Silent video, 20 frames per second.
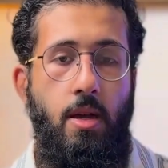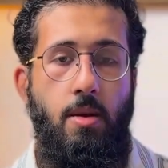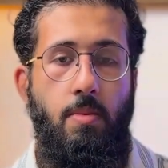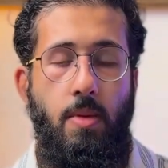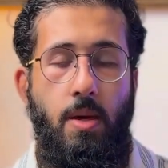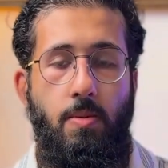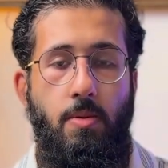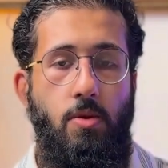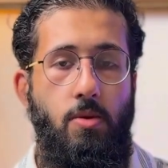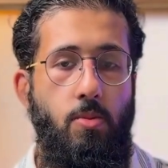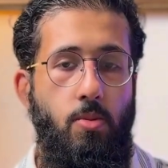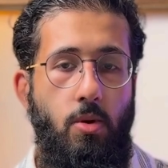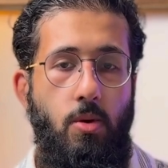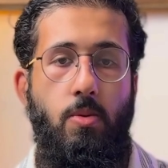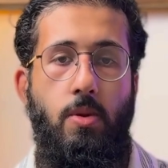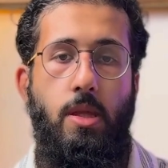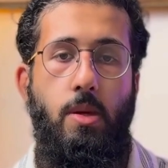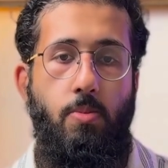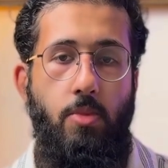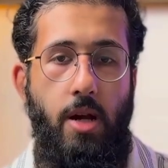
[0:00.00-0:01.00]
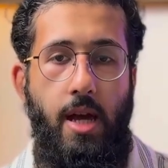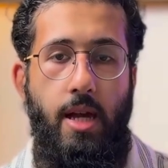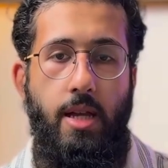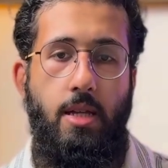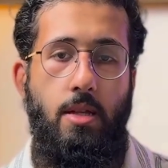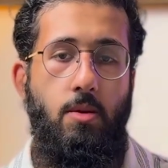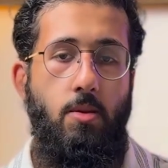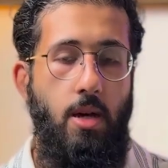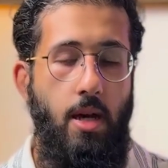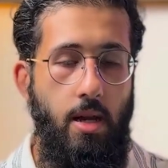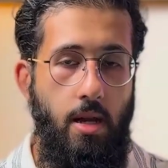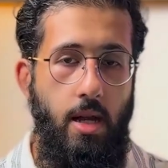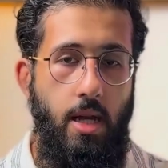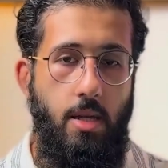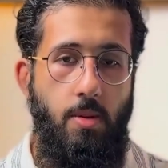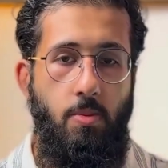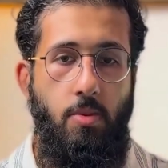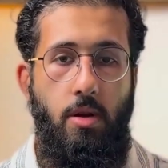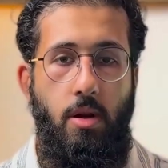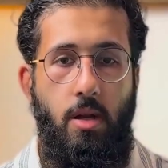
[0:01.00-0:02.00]
maybe you're on board with the brand and you kind of like
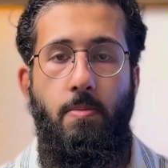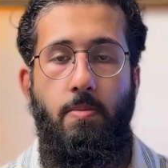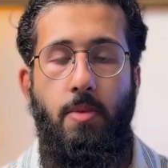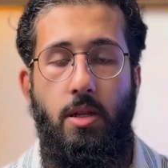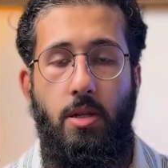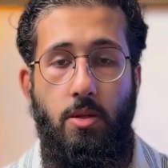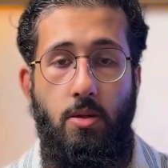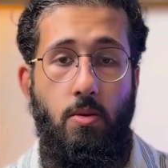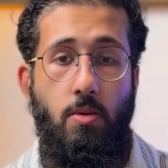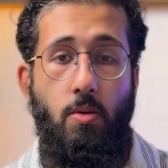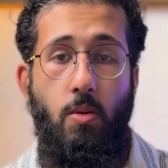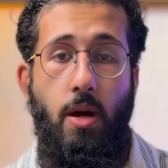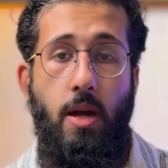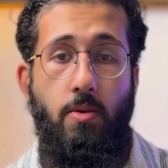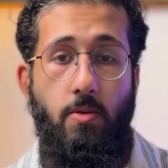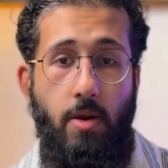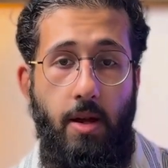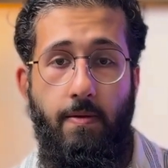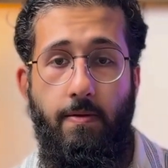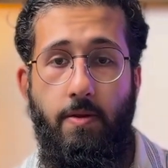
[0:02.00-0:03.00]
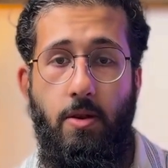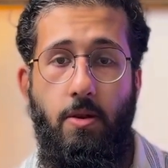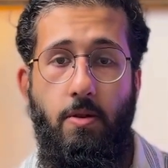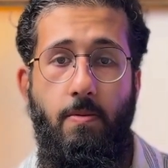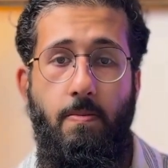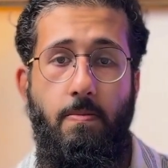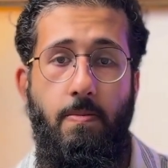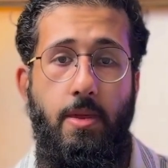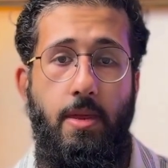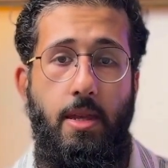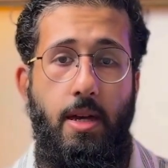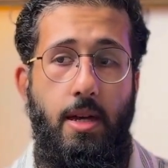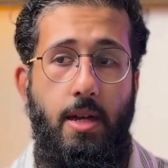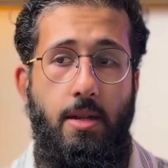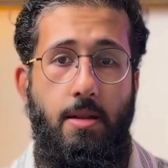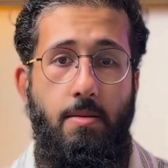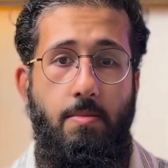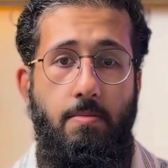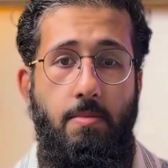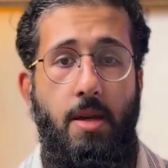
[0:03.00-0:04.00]
the product, but it's not quite right for you,
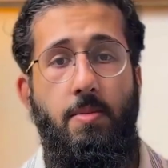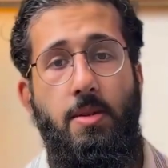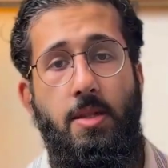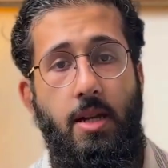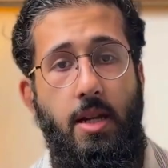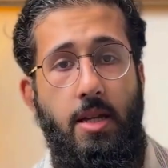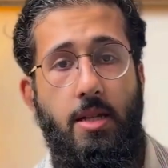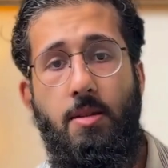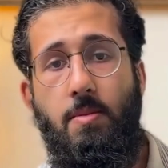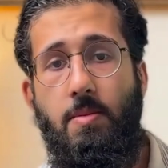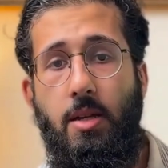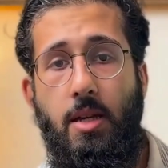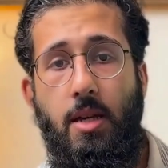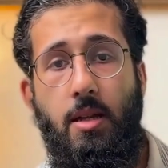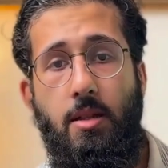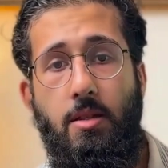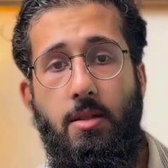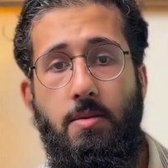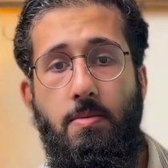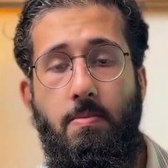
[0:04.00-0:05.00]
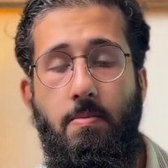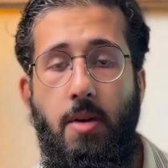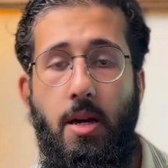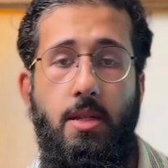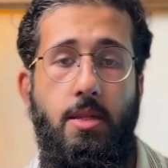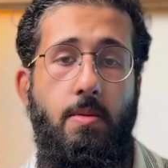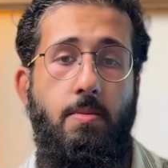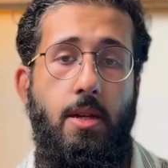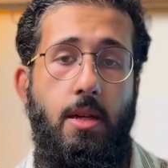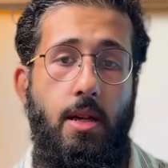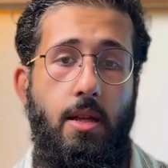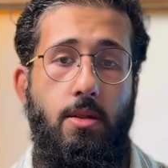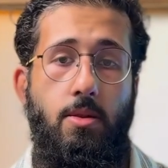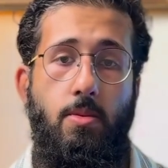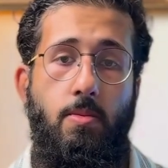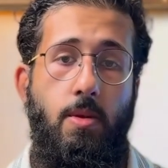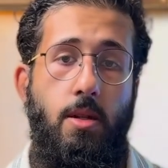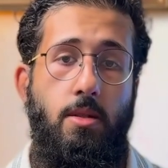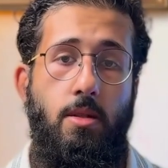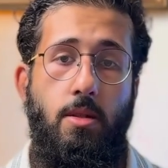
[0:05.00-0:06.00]
then maybe select something else, buy something else
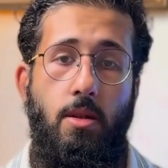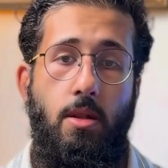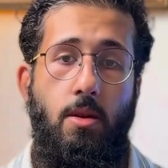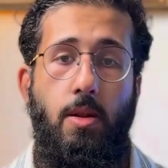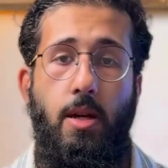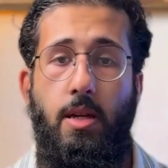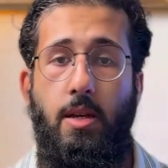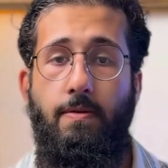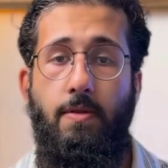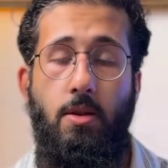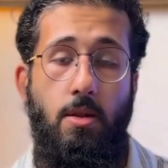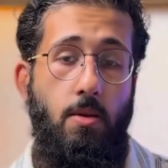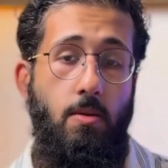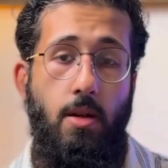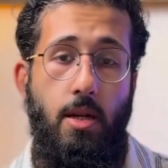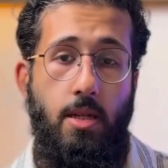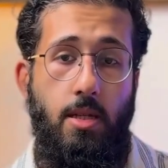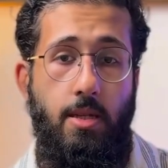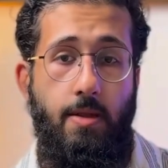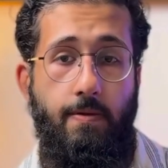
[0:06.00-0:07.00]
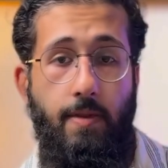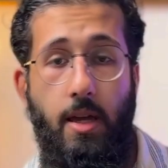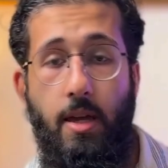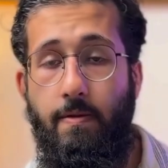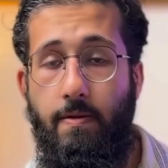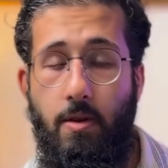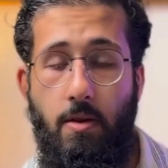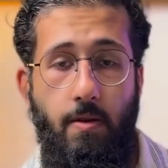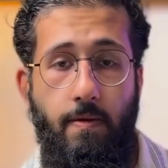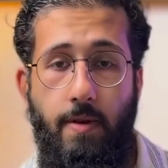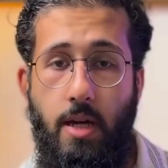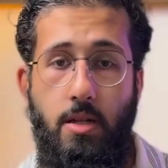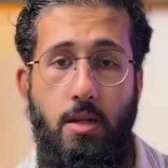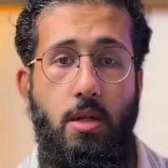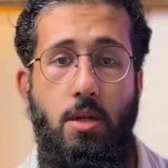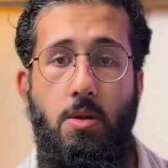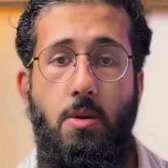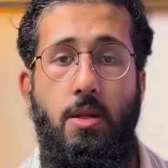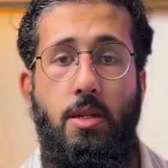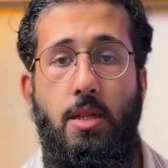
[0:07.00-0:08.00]
from us. Like if you don't like this flavor of
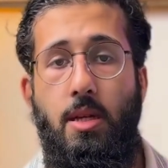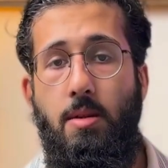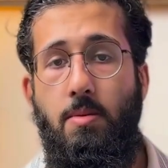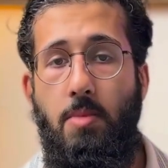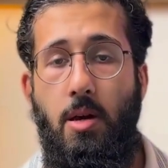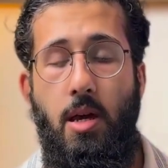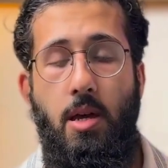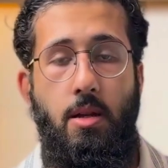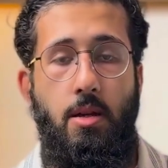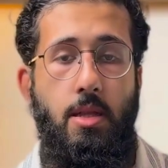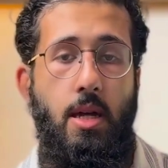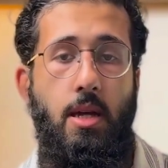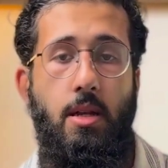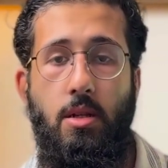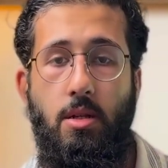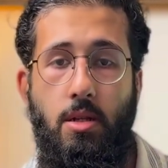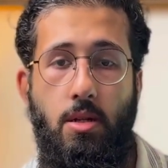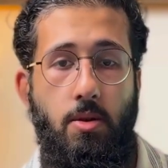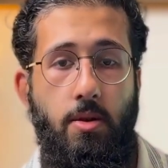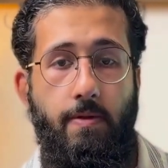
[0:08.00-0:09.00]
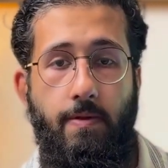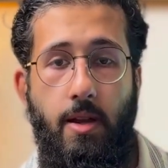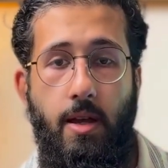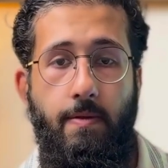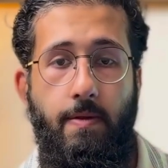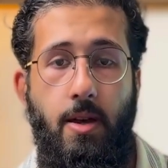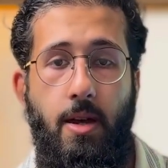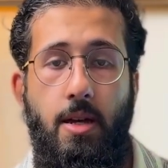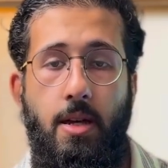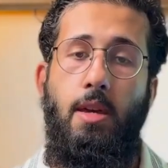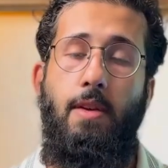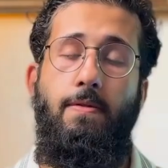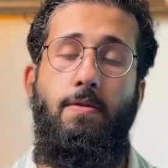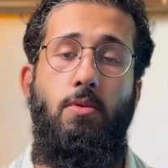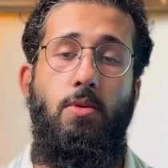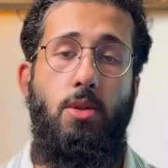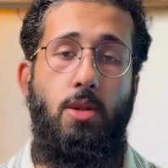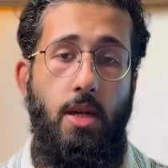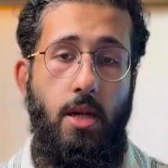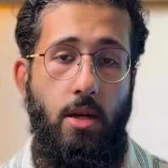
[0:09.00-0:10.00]
energy drink, then buy another energy drink flavor. If you're
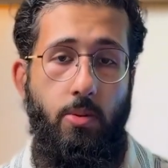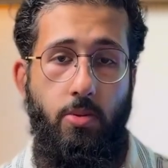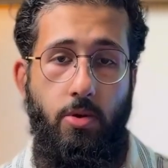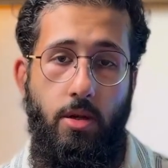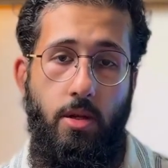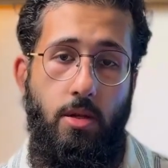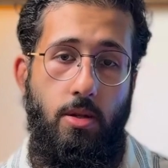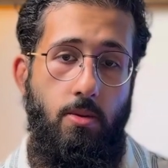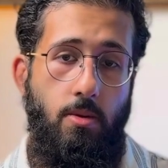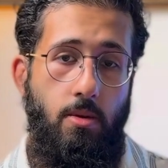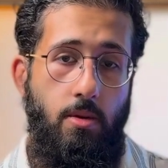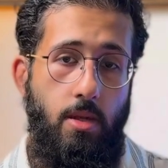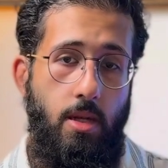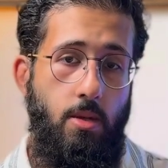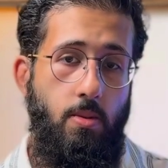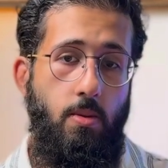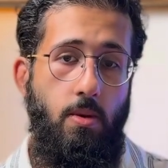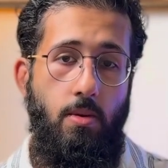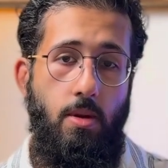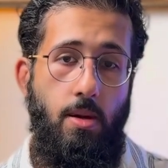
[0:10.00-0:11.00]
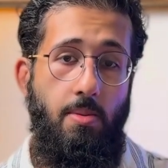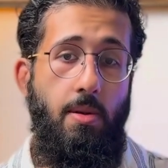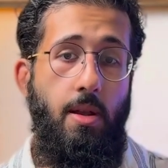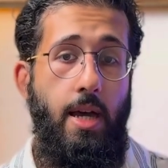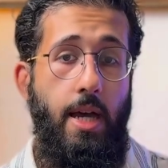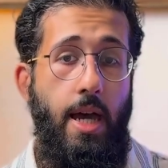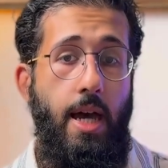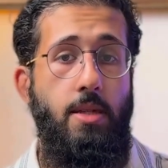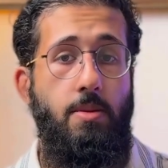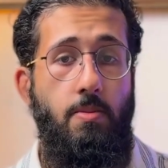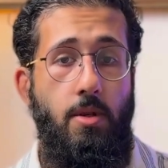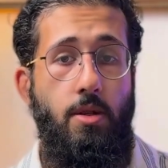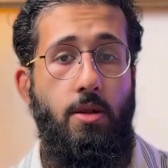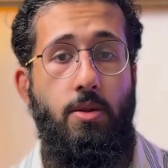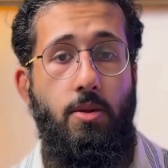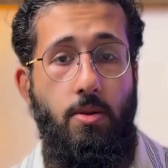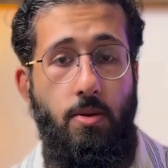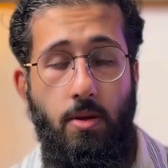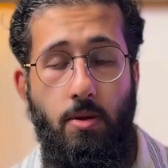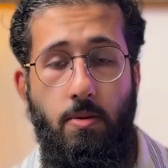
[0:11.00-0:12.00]
a single product store, this won't apply as much
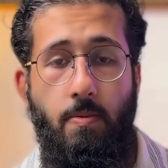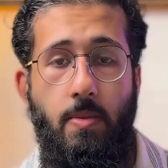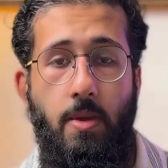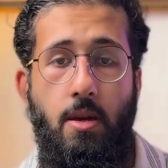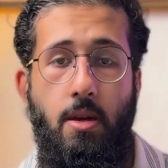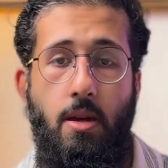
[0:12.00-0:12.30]
to you.